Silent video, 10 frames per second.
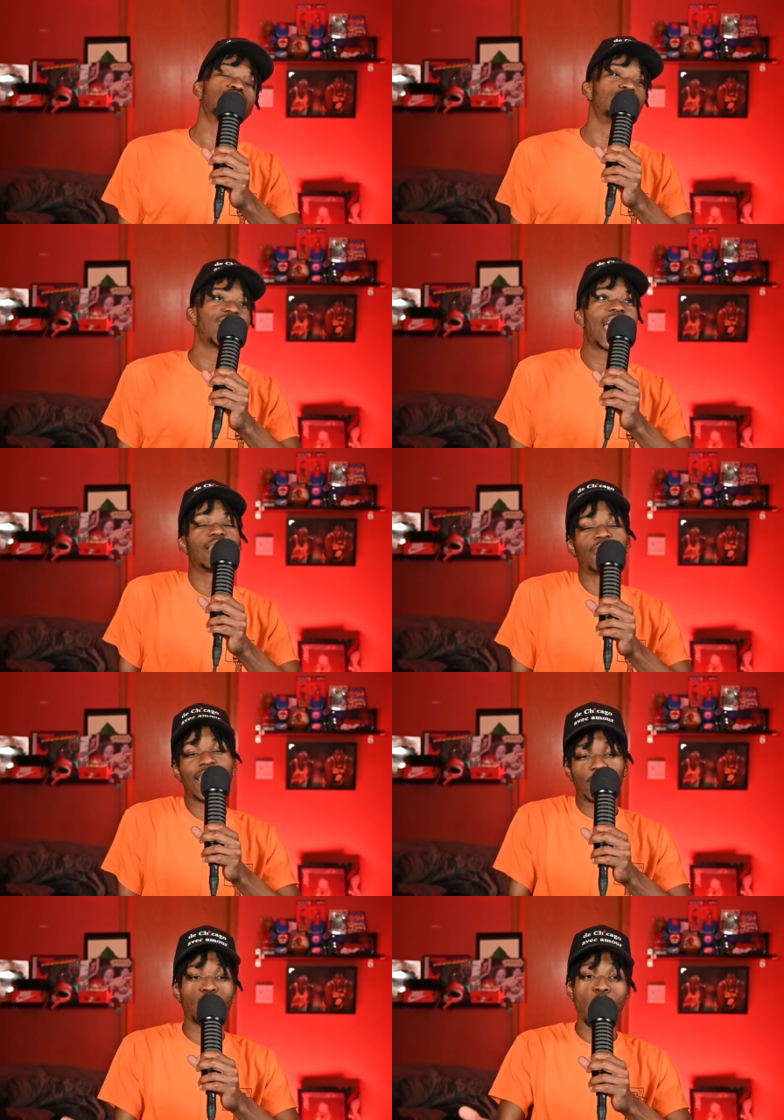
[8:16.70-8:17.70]
Zach LaVine
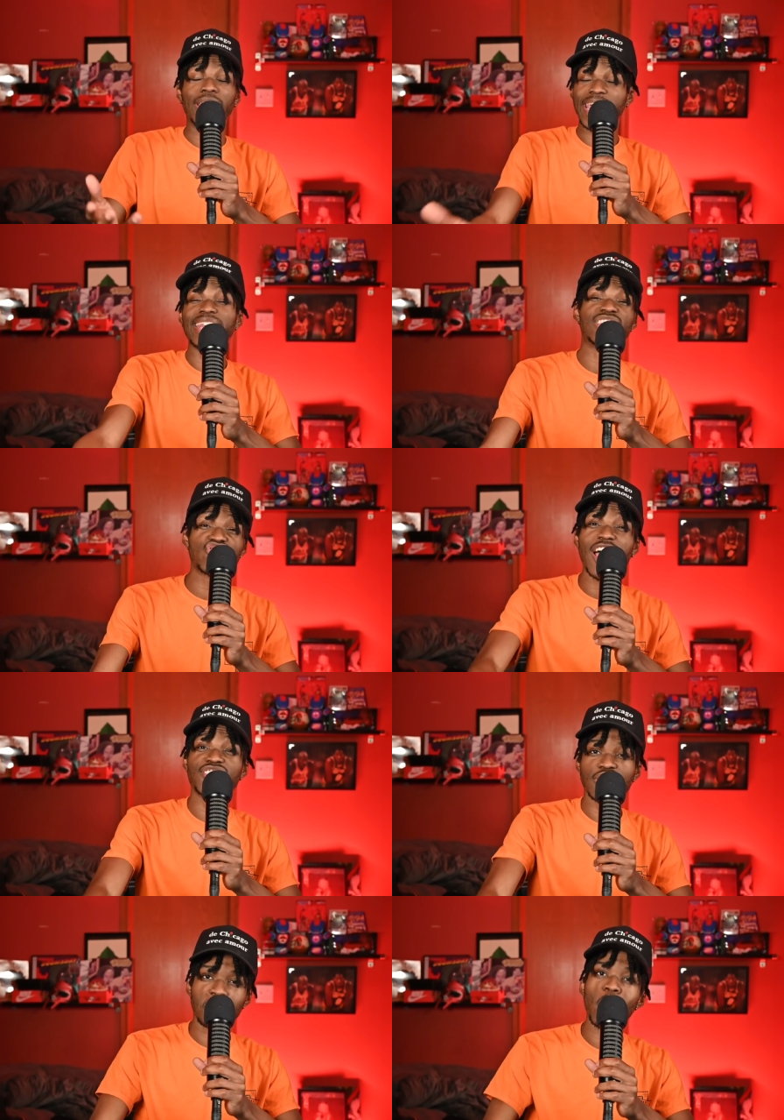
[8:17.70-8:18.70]
ain't the one hitting the
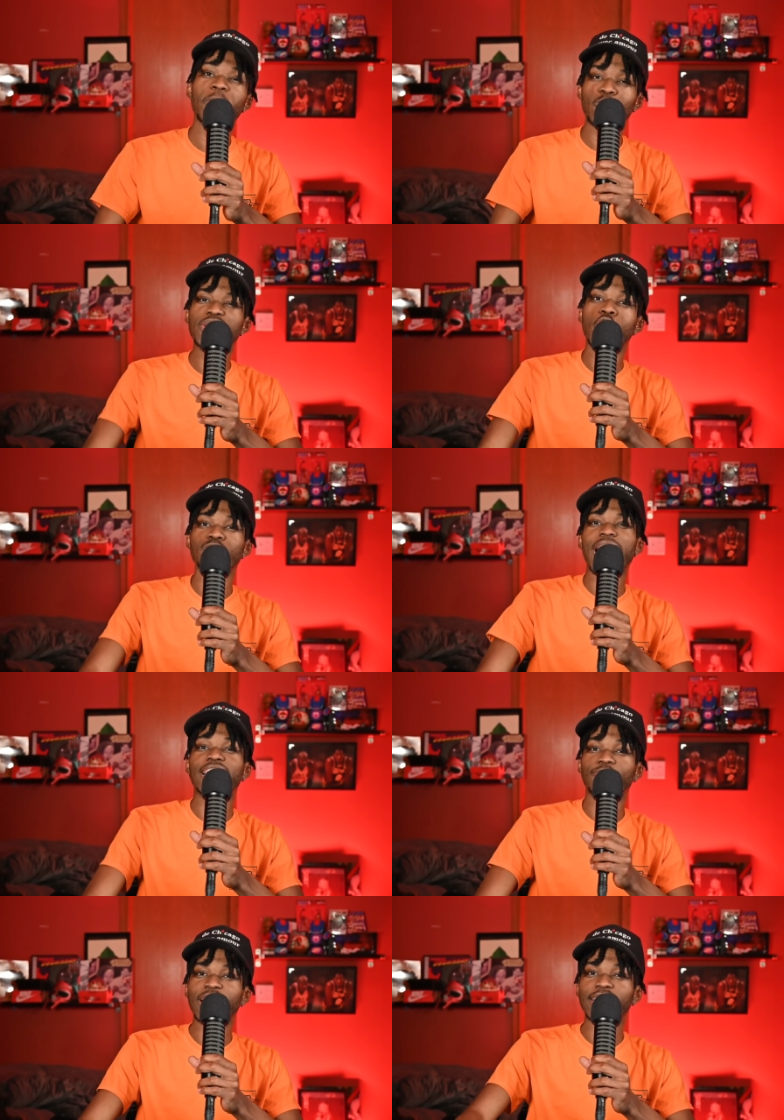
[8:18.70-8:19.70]
shots in the moment, we know Zach
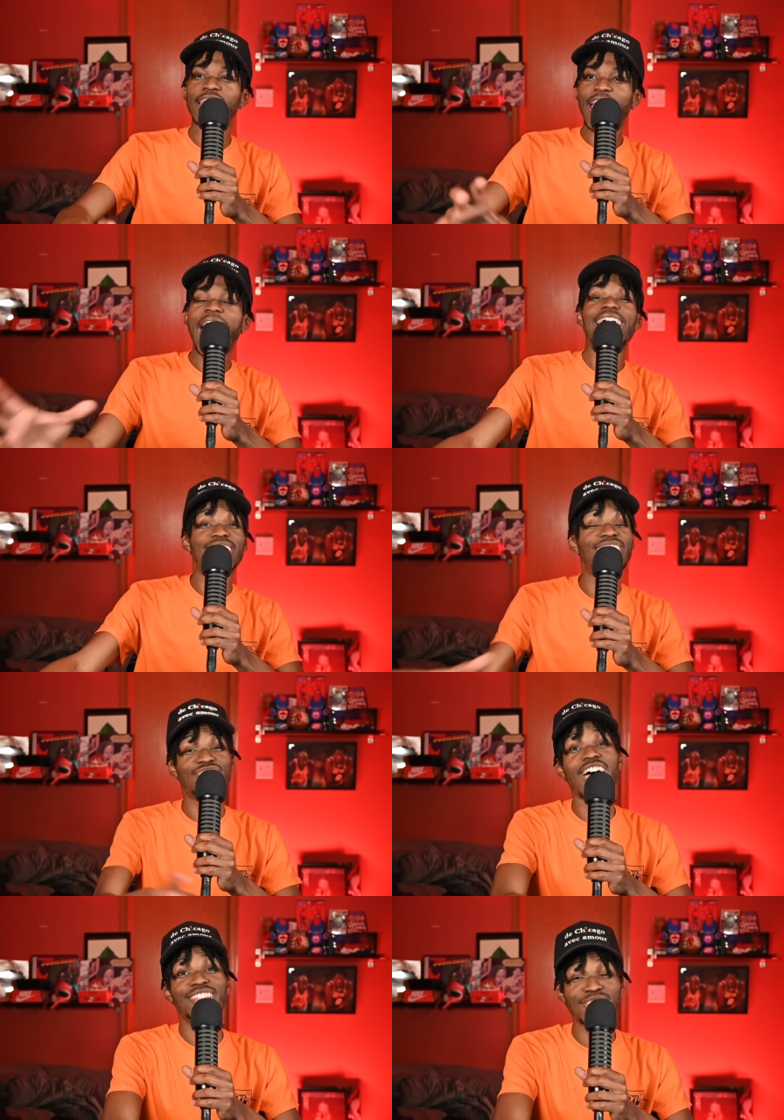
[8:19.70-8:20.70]
LaVine has hit the
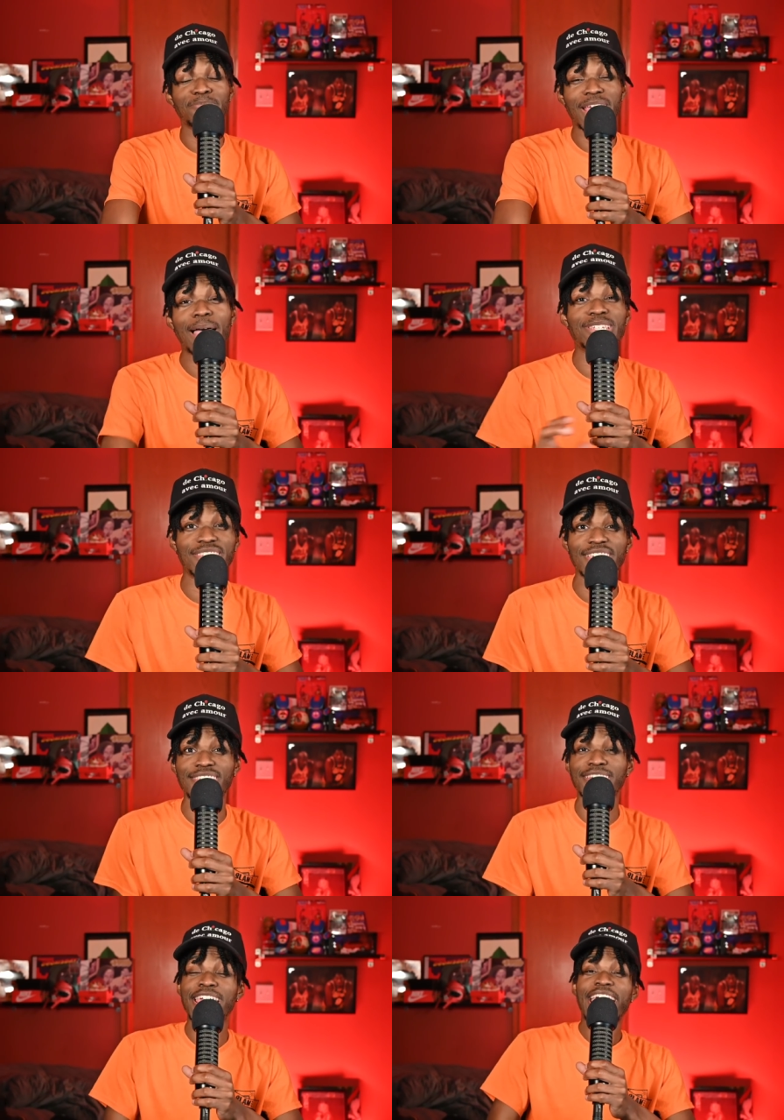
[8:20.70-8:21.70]
shots sometimes this
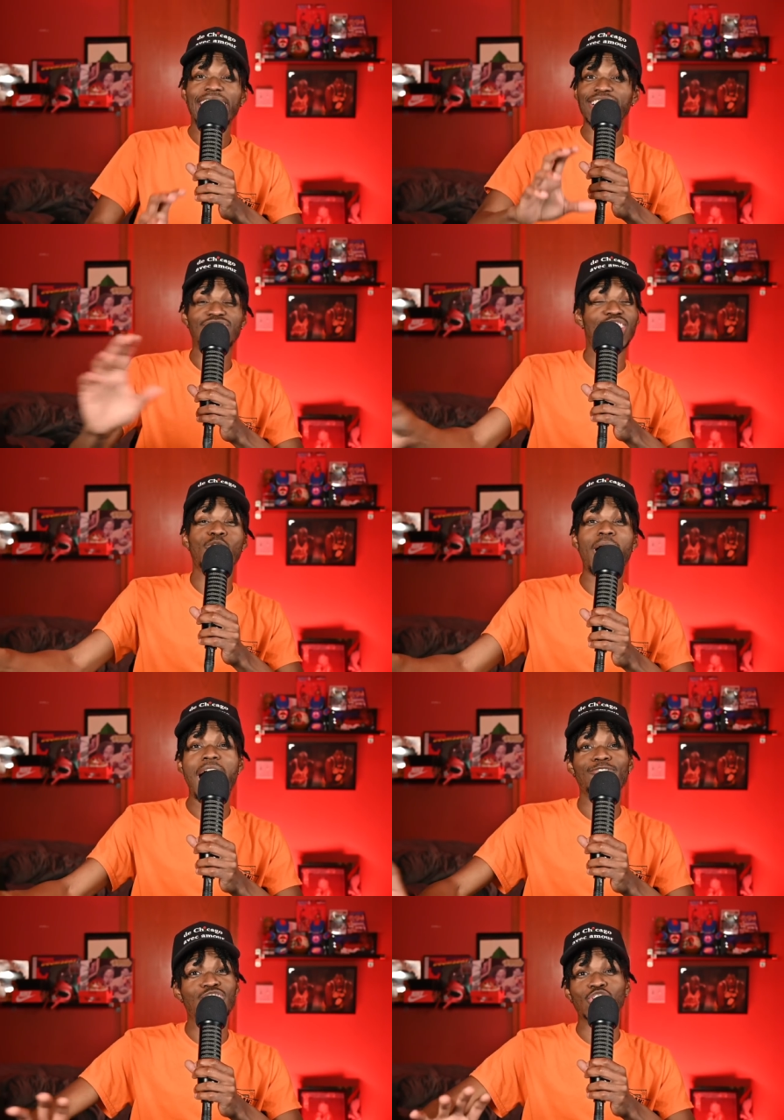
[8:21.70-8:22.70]
season, and he's still
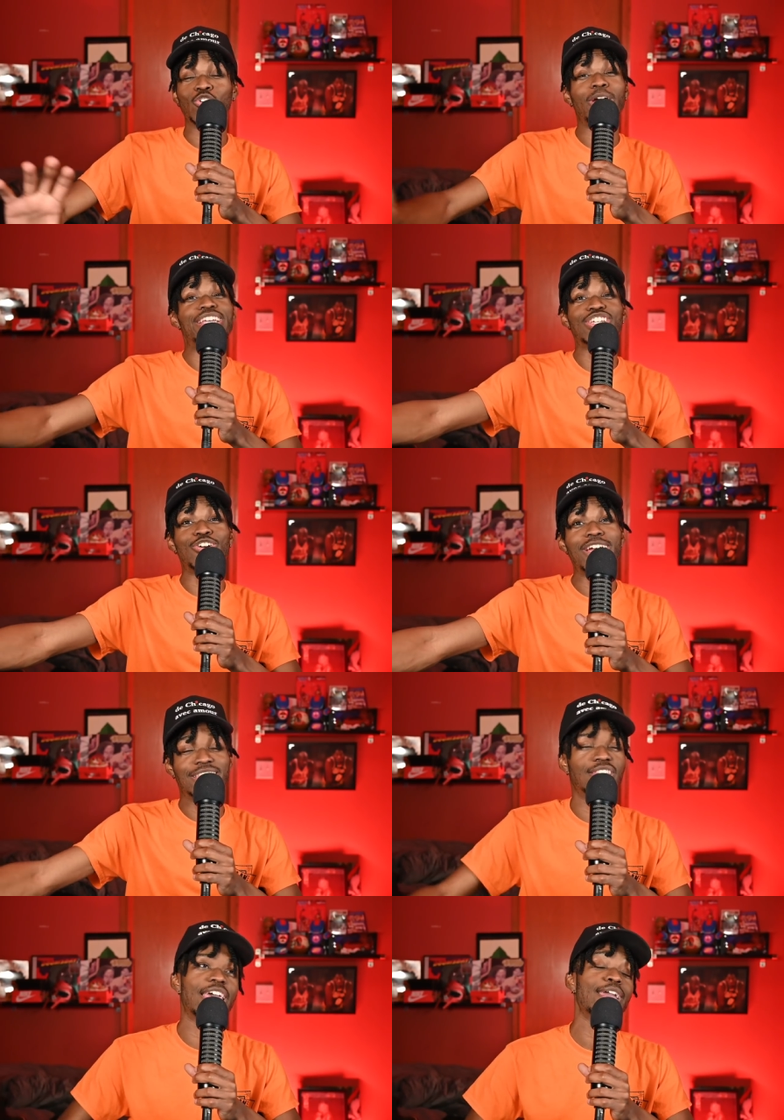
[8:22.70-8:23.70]
averaging a crazy,
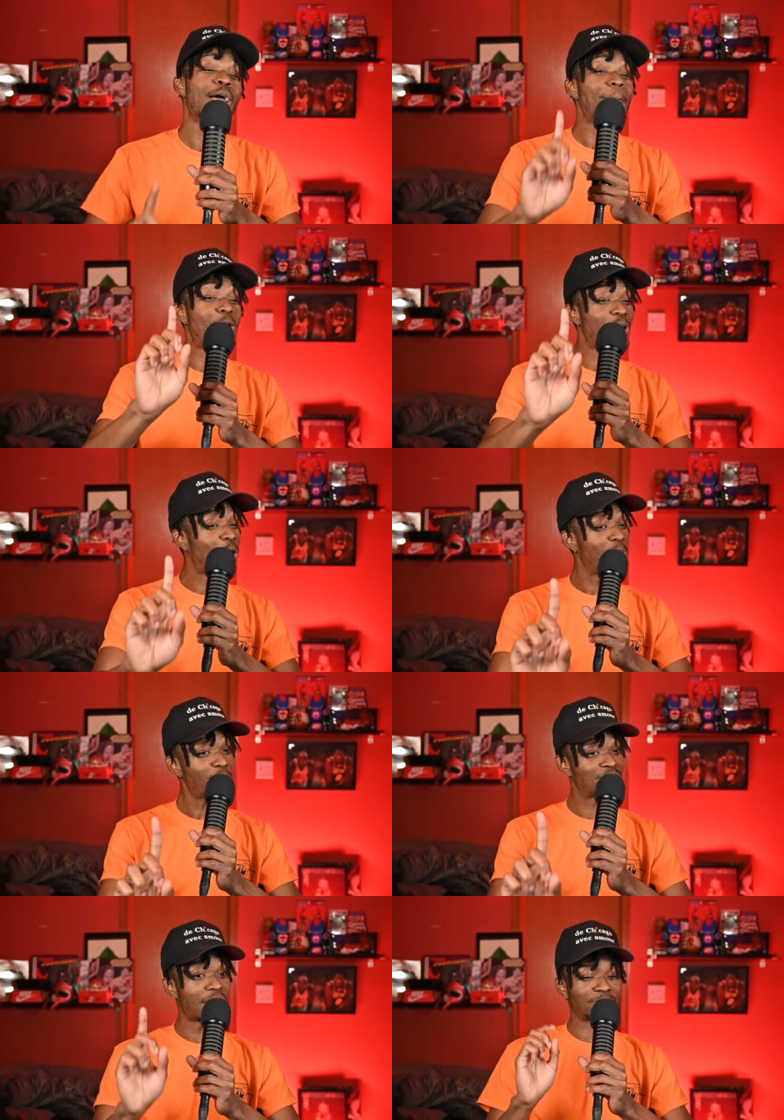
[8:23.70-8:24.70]
crazy thing. But what I
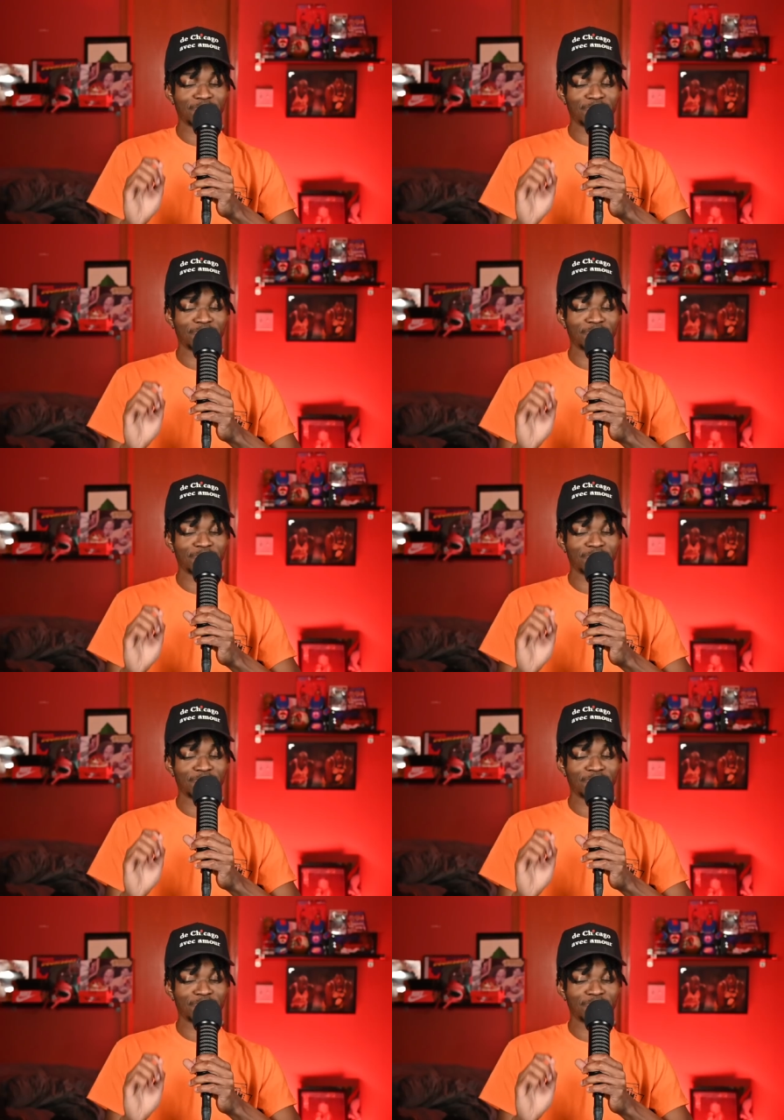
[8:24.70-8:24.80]
will say